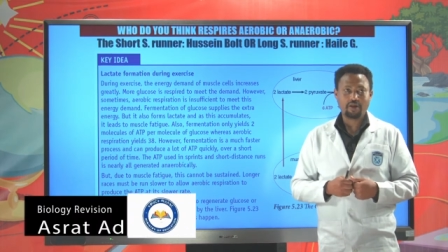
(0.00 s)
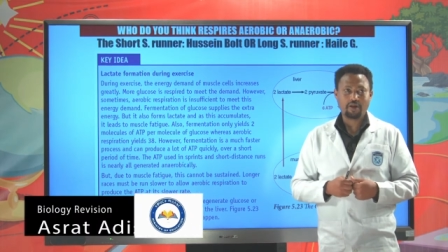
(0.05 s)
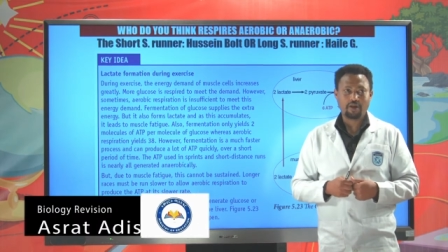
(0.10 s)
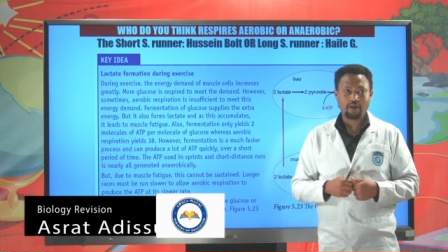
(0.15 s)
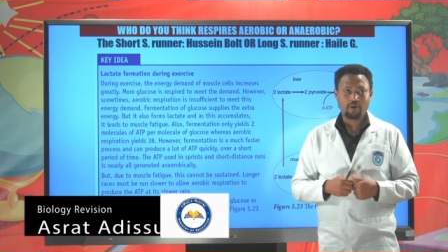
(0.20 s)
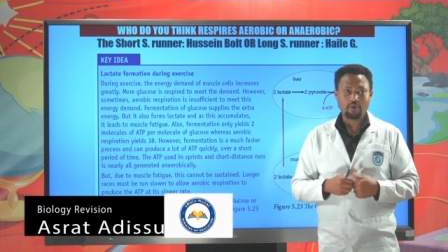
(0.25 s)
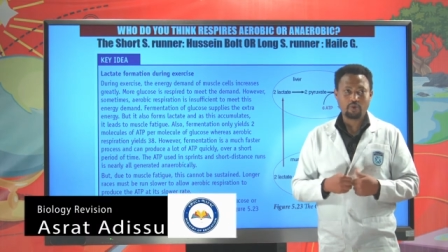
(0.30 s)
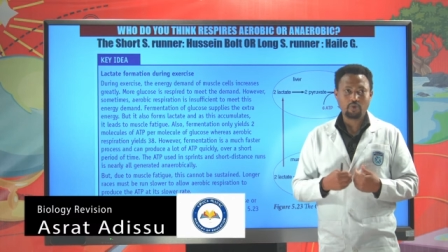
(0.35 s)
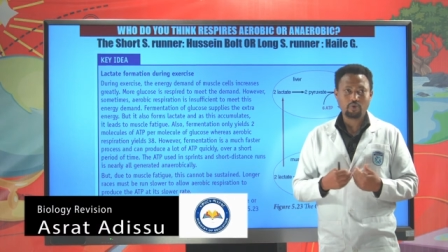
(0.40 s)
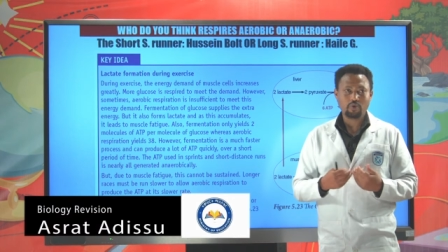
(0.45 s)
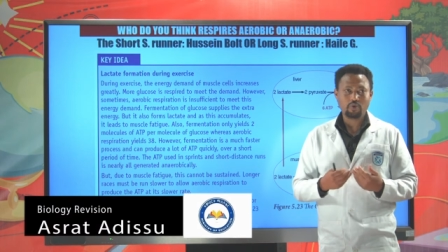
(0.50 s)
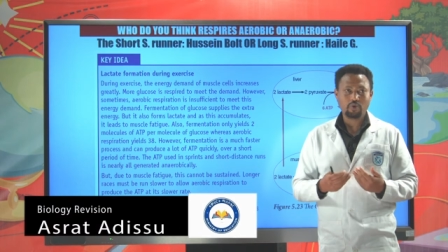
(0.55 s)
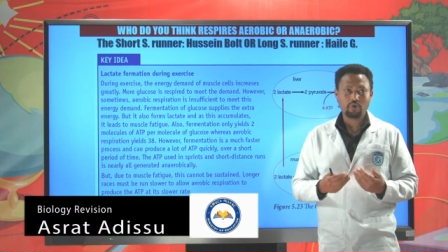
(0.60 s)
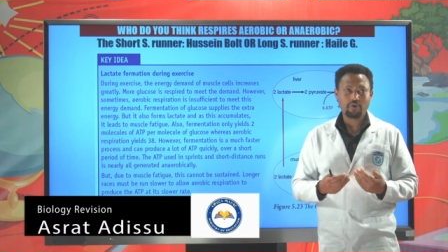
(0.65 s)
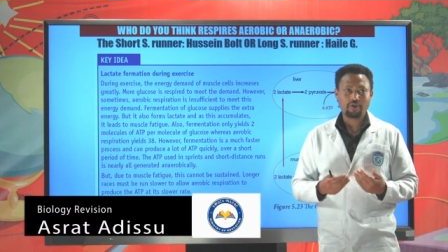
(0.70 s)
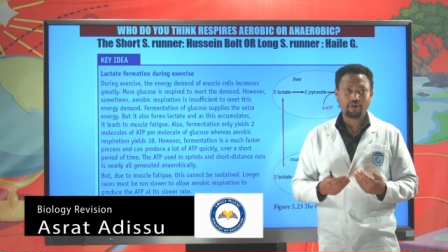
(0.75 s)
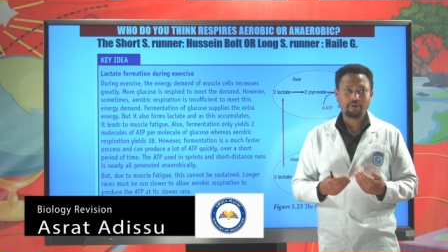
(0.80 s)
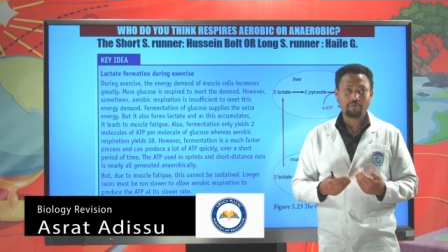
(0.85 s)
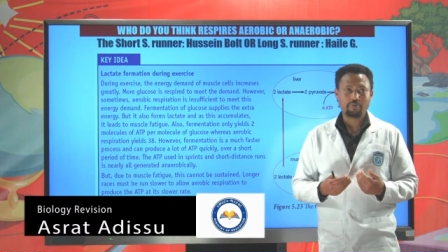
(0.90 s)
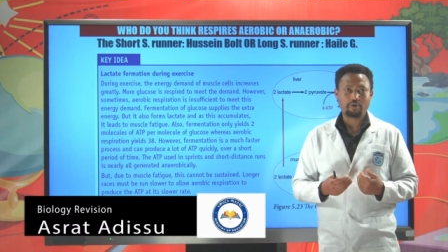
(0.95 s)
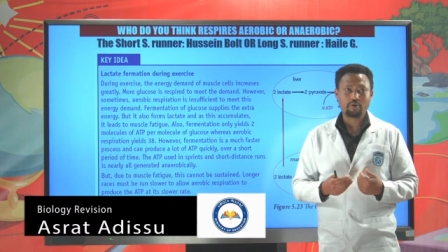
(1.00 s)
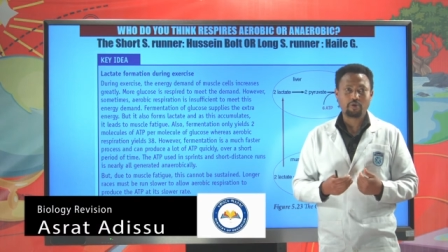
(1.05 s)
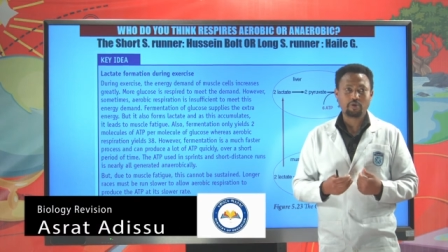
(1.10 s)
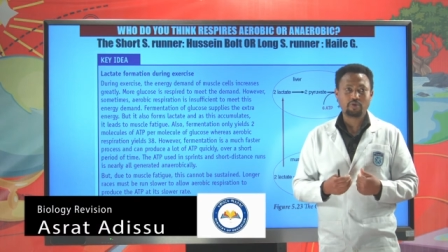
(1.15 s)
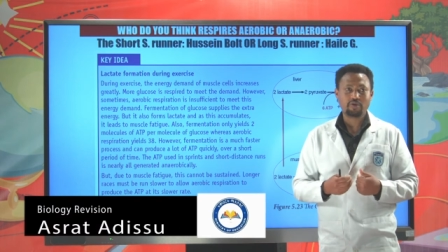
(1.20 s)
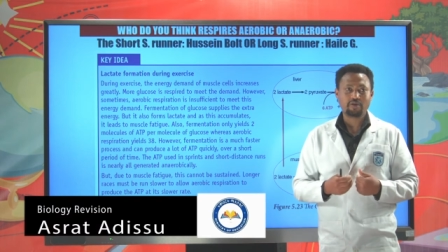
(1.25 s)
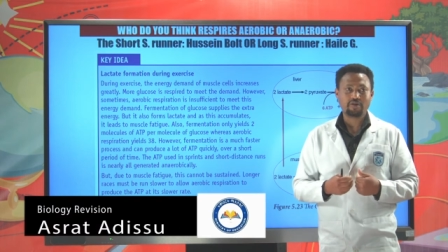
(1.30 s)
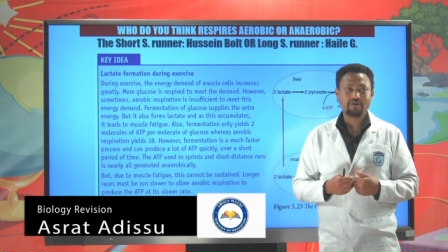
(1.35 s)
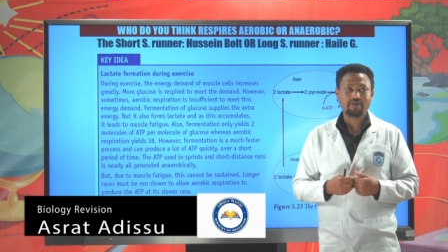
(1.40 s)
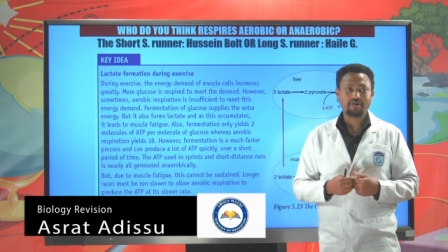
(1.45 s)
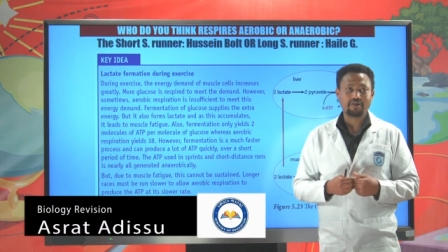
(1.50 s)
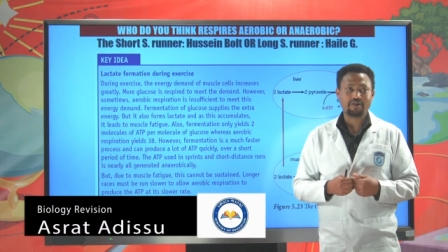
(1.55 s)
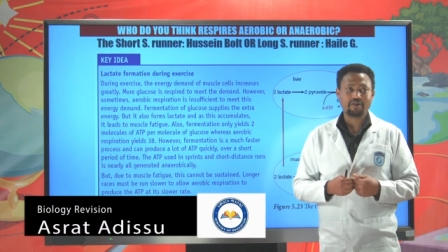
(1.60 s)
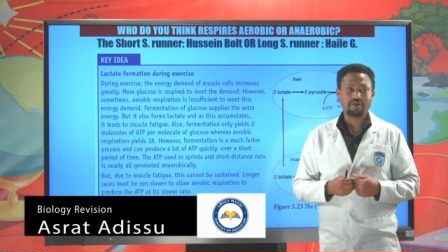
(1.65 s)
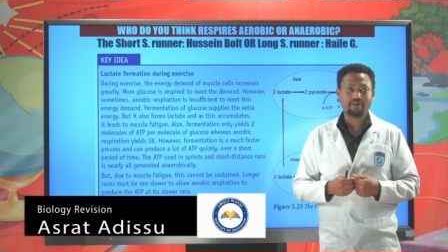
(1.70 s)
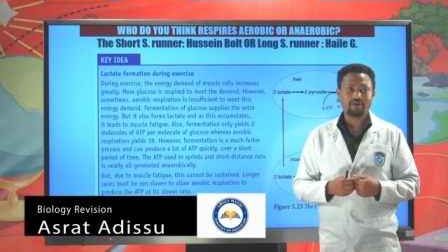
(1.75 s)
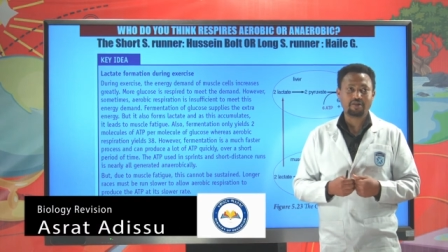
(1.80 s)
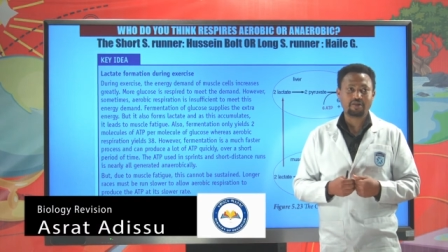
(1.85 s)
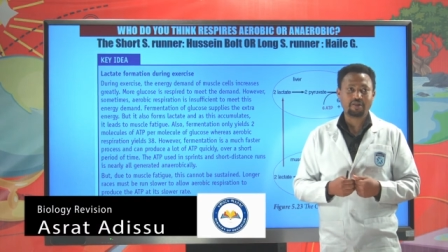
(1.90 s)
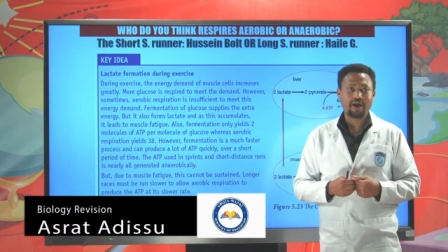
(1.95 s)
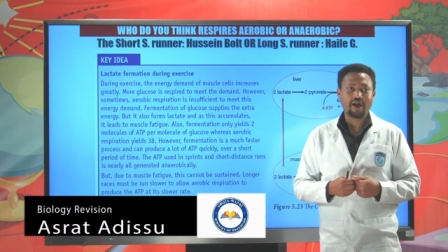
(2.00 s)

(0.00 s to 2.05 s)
And who do you think produces energy